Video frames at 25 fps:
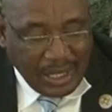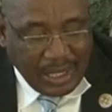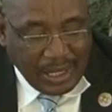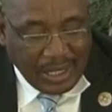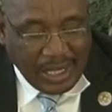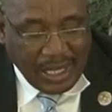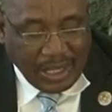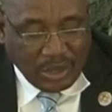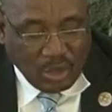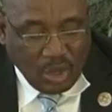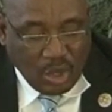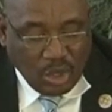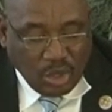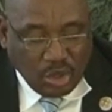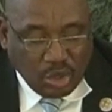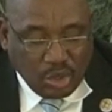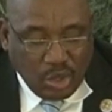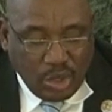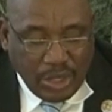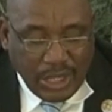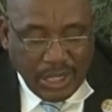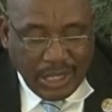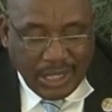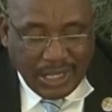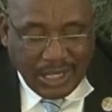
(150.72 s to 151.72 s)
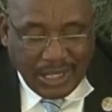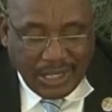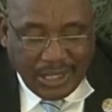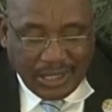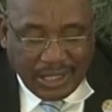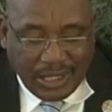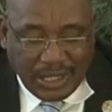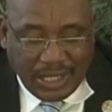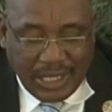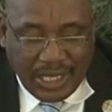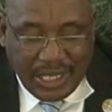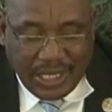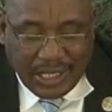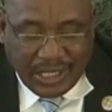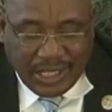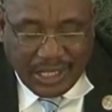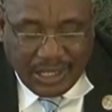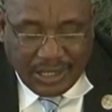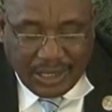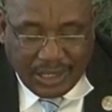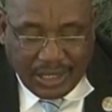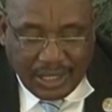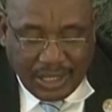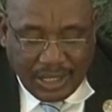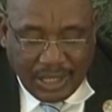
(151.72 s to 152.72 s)
There is also increased
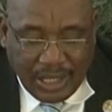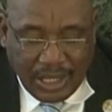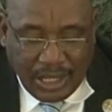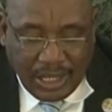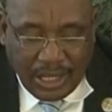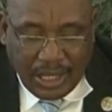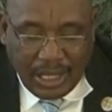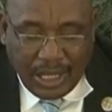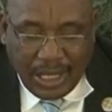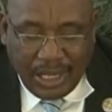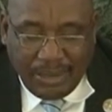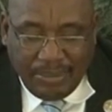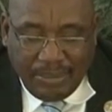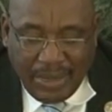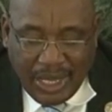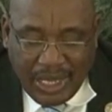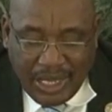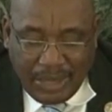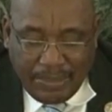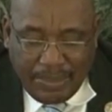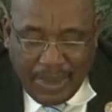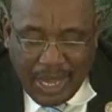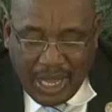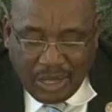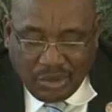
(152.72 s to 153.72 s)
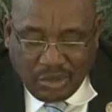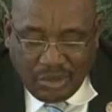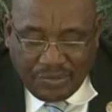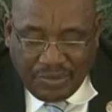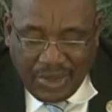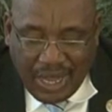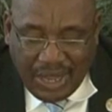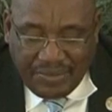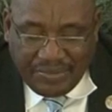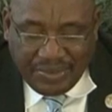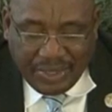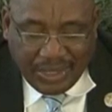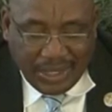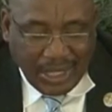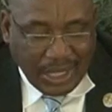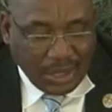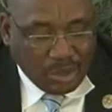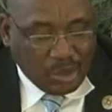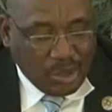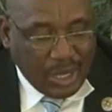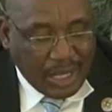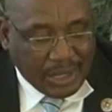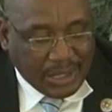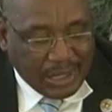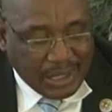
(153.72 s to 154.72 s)
interest in many parts of Africa
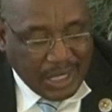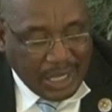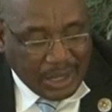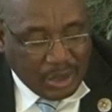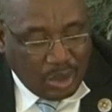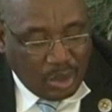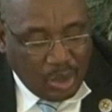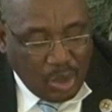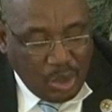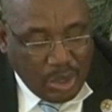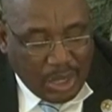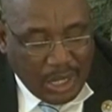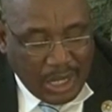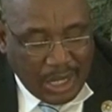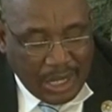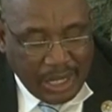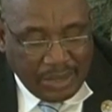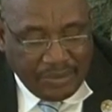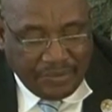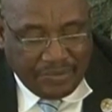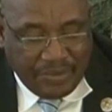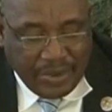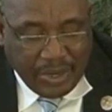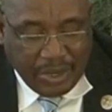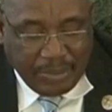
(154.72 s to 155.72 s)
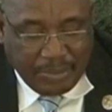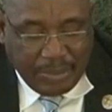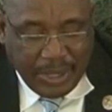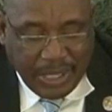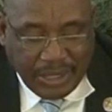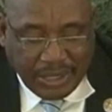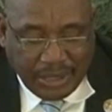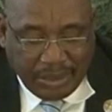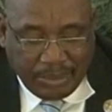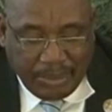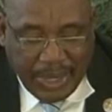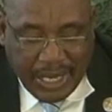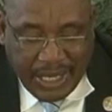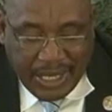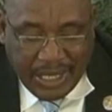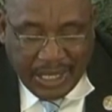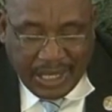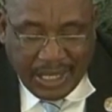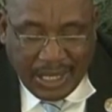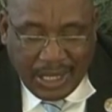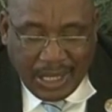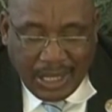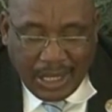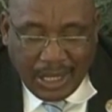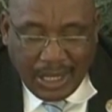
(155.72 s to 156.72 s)
to attract local and foreign pension
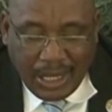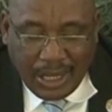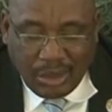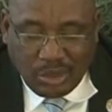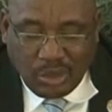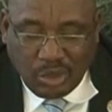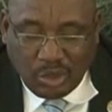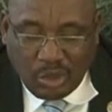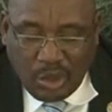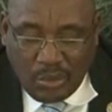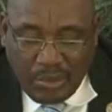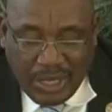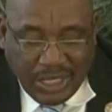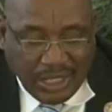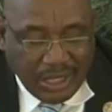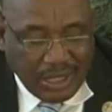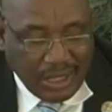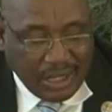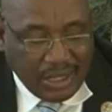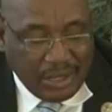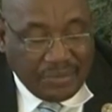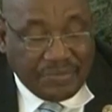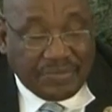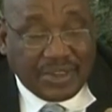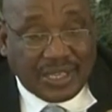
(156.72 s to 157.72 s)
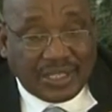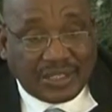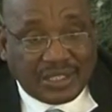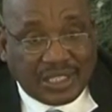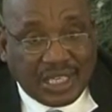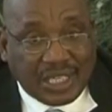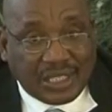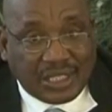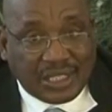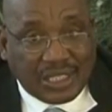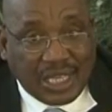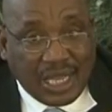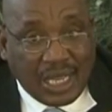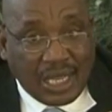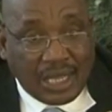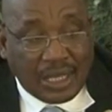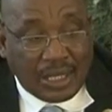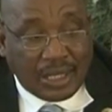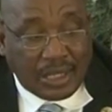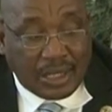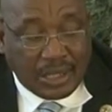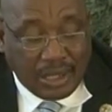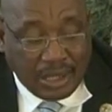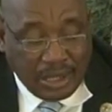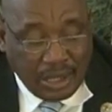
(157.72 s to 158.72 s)
money into domestic infrastructure
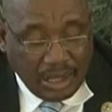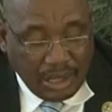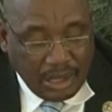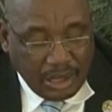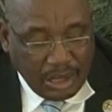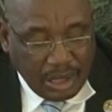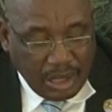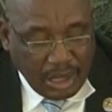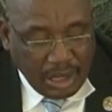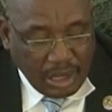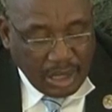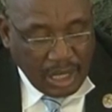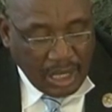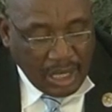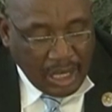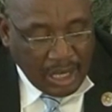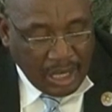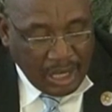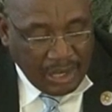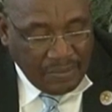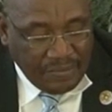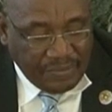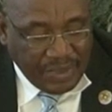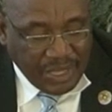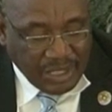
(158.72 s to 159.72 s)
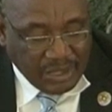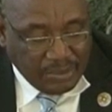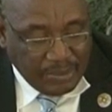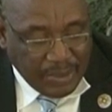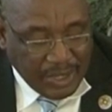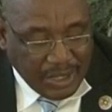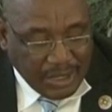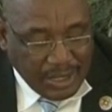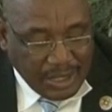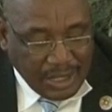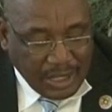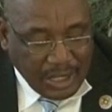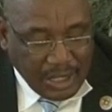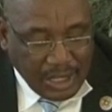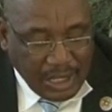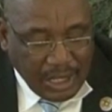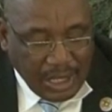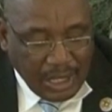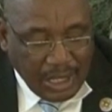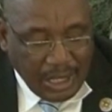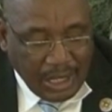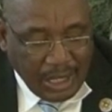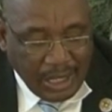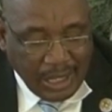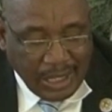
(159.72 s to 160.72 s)
investments.
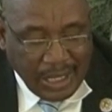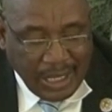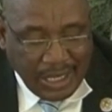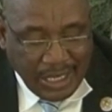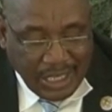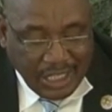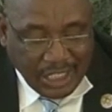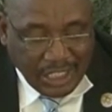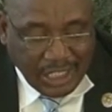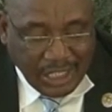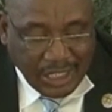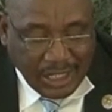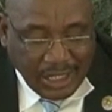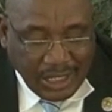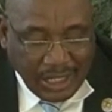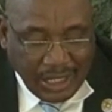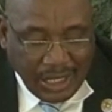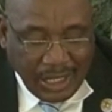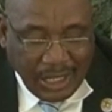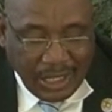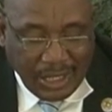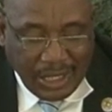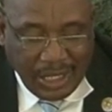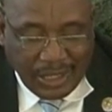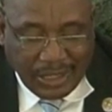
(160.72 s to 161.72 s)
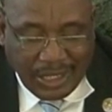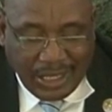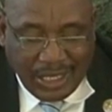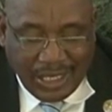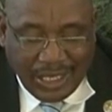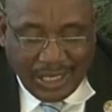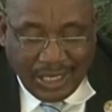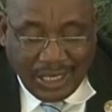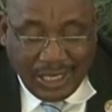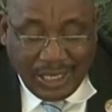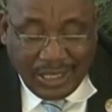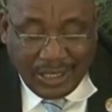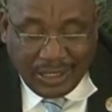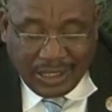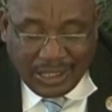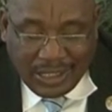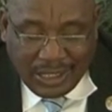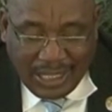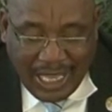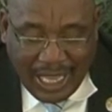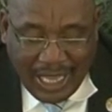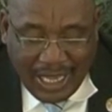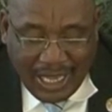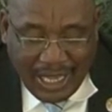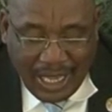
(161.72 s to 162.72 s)
In addition, there is an increased
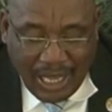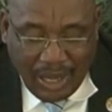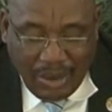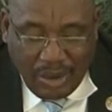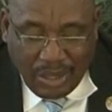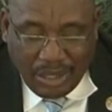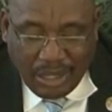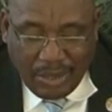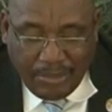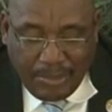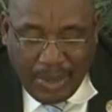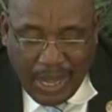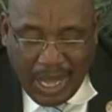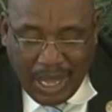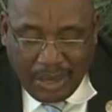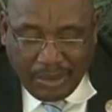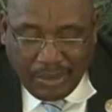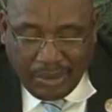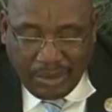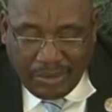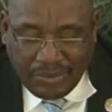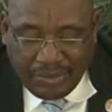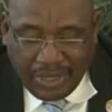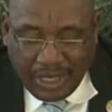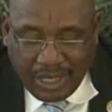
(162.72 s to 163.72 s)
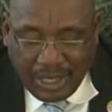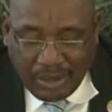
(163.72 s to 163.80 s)
desire on the part of the